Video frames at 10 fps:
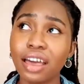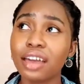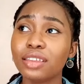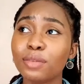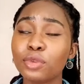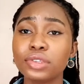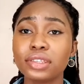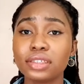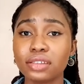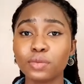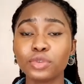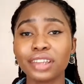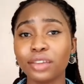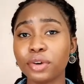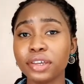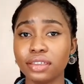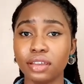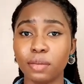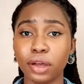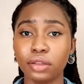The most annoying thing
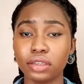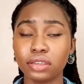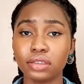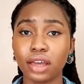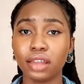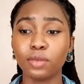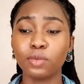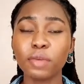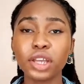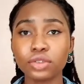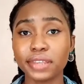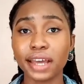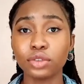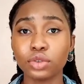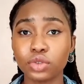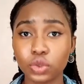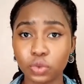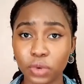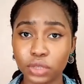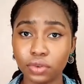about this is that the moment you start to
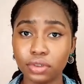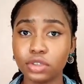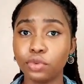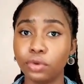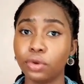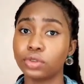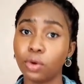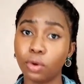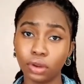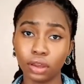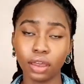sweat with this product on,